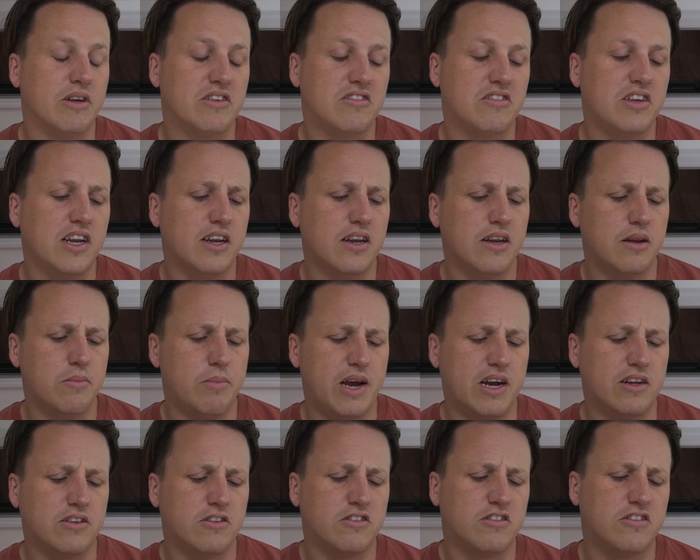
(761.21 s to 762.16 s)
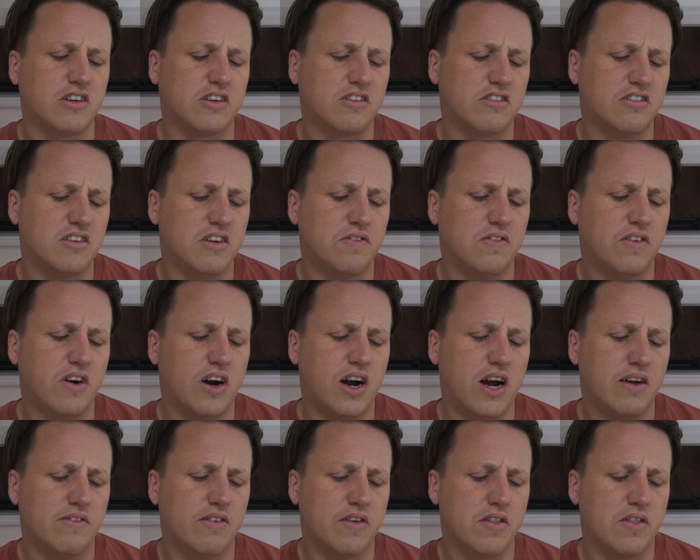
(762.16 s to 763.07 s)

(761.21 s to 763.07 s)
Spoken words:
I set it at about 65,